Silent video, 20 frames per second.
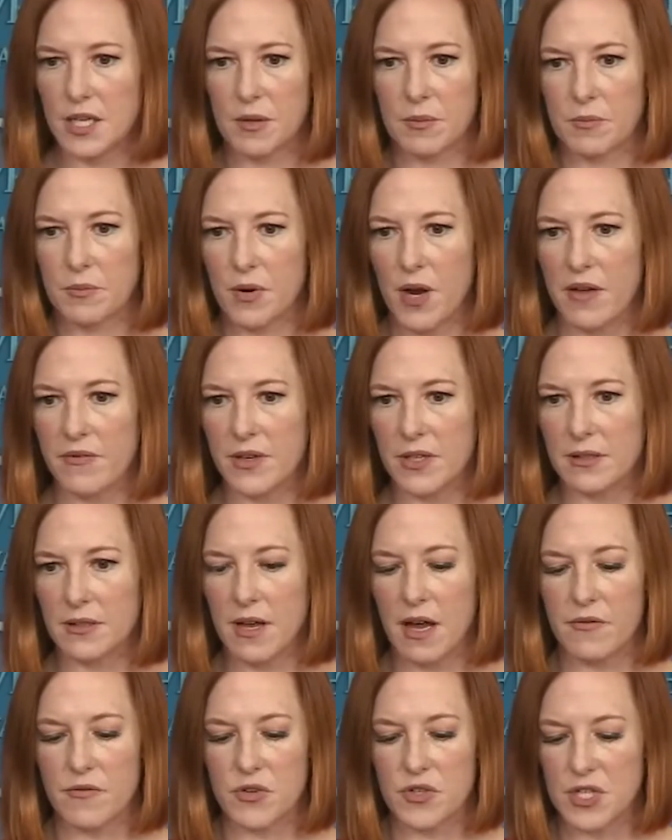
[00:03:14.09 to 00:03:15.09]

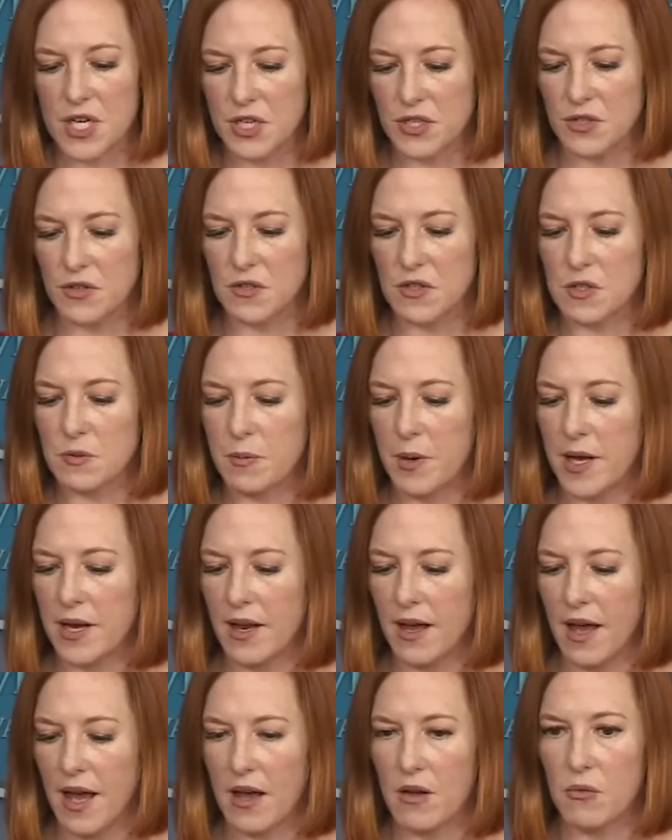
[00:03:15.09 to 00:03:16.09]
private conversations,
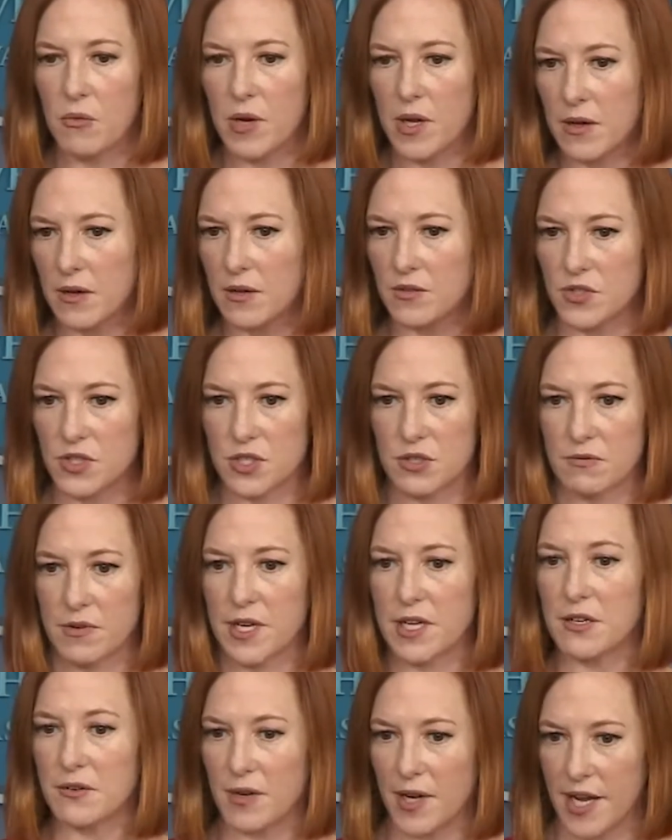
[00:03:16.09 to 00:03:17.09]
but I will just
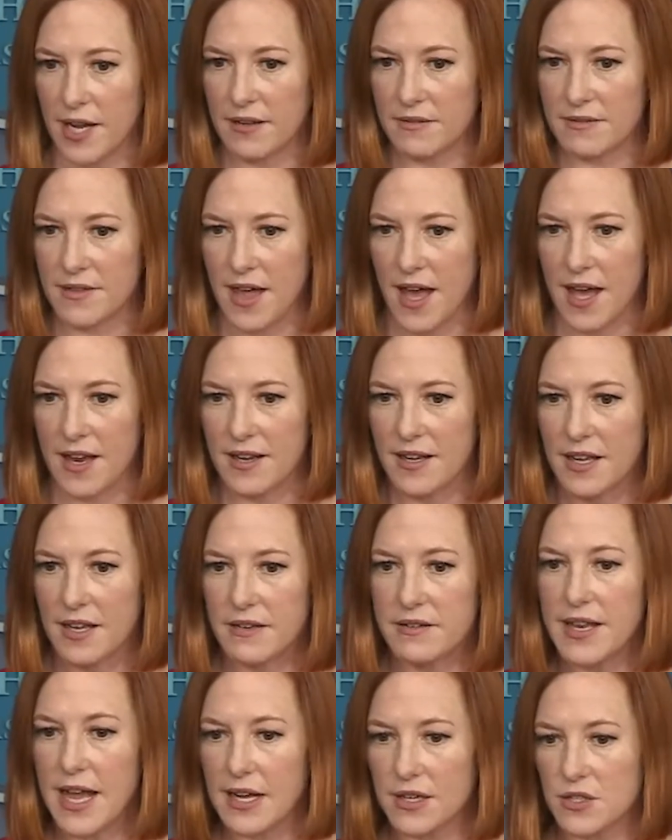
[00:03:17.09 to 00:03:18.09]
reiterate that
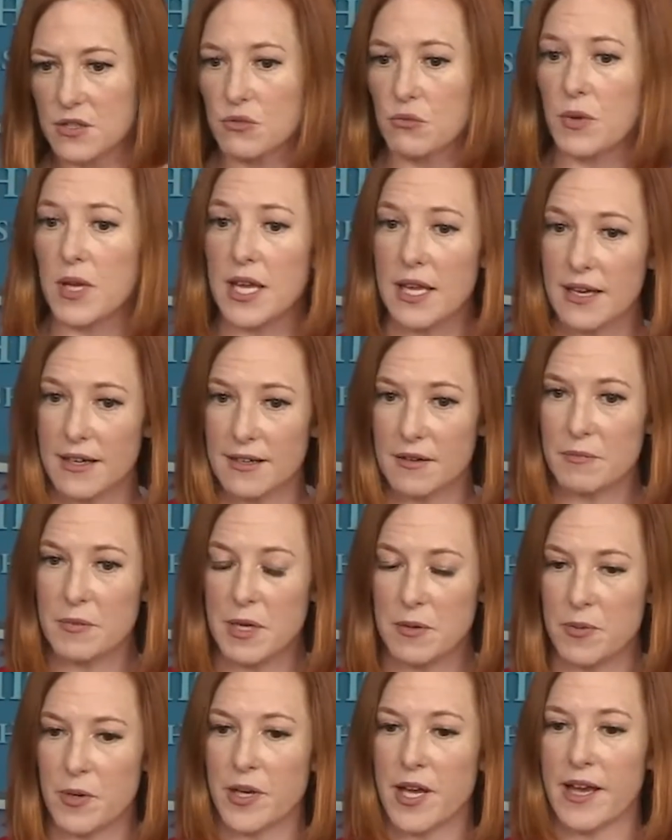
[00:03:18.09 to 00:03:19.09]
next week
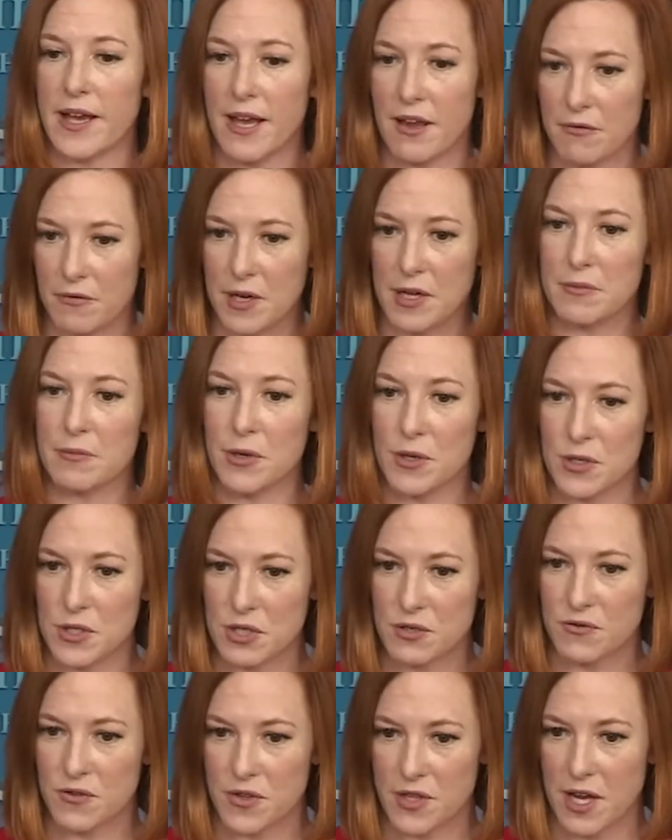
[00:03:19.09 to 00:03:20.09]
people can get
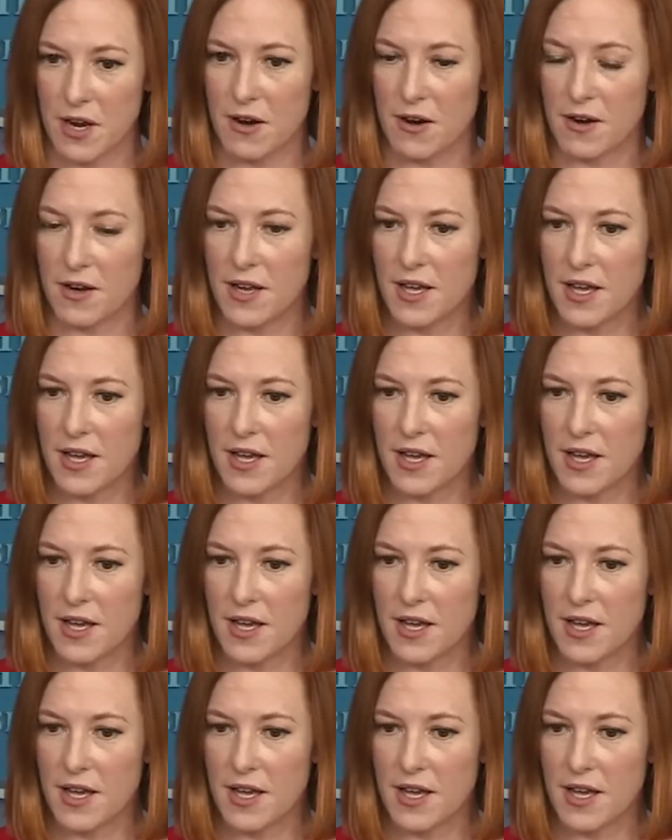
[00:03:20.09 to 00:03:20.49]
reimbursed for their